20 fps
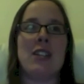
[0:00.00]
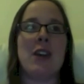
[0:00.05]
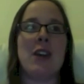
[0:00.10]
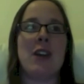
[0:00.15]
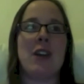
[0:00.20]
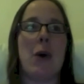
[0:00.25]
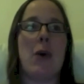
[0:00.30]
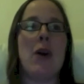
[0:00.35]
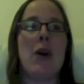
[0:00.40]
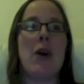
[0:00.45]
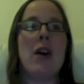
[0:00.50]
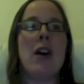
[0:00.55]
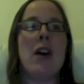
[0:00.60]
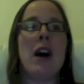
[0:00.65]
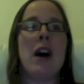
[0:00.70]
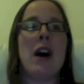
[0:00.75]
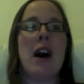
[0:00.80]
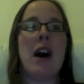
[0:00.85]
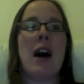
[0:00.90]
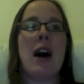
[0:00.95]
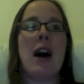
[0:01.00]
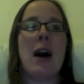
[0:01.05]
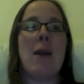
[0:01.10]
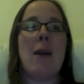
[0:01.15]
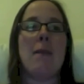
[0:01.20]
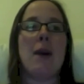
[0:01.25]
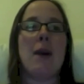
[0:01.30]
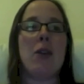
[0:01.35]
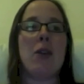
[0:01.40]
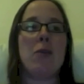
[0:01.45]
So
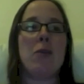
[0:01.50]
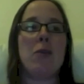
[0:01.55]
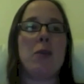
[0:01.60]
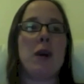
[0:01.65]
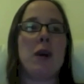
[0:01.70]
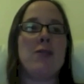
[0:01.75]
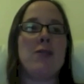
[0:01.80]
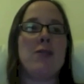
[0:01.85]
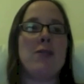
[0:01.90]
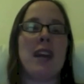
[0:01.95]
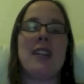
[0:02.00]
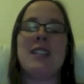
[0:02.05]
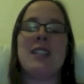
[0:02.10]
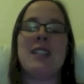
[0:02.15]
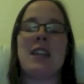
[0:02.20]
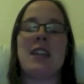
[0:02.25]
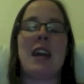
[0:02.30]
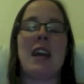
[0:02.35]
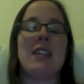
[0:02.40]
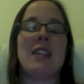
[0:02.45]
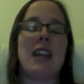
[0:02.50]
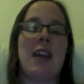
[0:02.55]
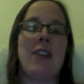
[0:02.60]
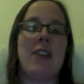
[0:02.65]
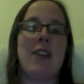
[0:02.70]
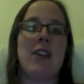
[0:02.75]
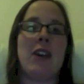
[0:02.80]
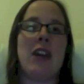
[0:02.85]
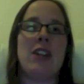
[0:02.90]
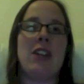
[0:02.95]
um, a group of scientists got
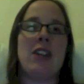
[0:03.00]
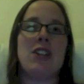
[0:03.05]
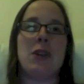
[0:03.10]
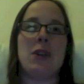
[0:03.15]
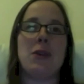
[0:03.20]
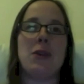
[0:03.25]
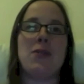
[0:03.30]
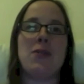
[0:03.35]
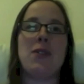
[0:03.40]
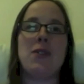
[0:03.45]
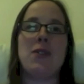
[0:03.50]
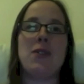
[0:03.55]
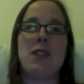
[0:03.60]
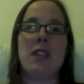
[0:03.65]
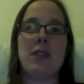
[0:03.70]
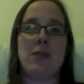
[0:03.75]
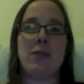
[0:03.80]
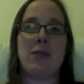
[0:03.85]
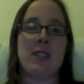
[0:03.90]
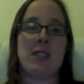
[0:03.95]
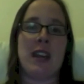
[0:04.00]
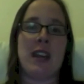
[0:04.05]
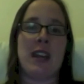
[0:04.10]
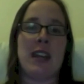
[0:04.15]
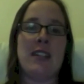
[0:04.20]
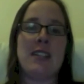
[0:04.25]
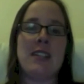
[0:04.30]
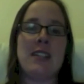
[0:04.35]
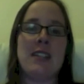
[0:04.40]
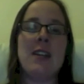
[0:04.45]
together and chose 50 different
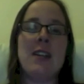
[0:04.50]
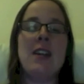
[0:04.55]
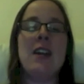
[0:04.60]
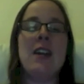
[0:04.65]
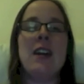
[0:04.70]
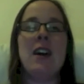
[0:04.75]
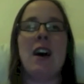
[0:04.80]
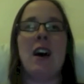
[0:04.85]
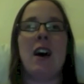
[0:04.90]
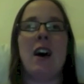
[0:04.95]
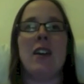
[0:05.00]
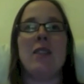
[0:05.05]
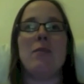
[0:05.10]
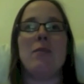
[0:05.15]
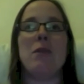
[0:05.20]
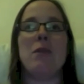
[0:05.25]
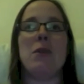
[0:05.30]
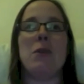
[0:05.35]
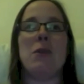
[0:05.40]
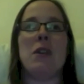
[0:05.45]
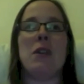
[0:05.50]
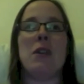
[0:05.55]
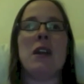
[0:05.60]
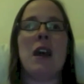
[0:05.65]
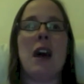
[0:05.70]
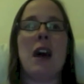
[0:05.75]
sites on the moon.